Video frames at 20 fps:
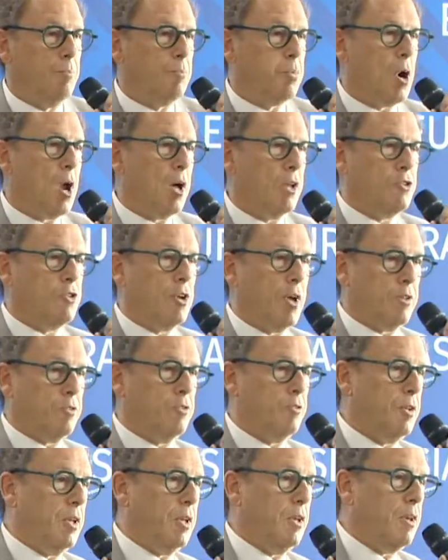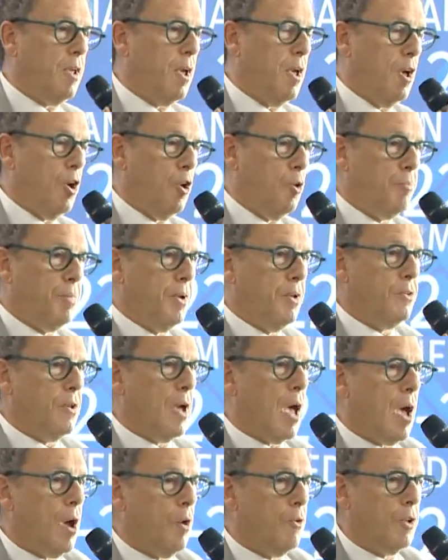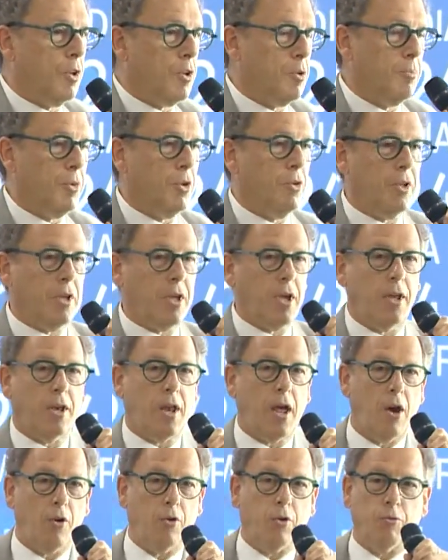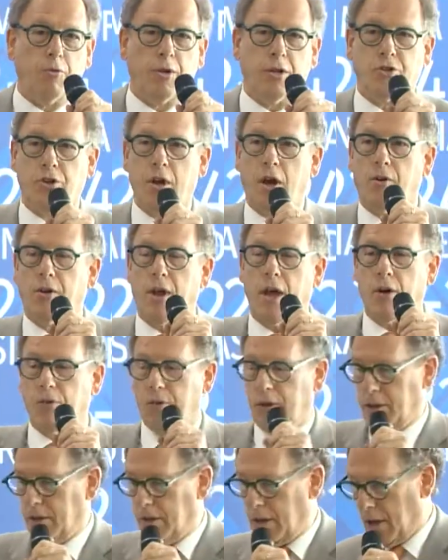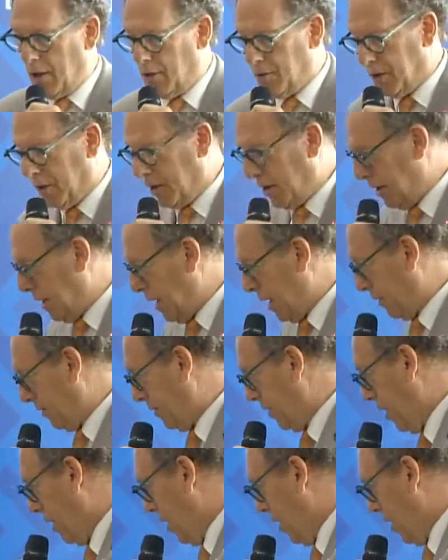Projects need help. How to communicate, how to reach out, how to connect.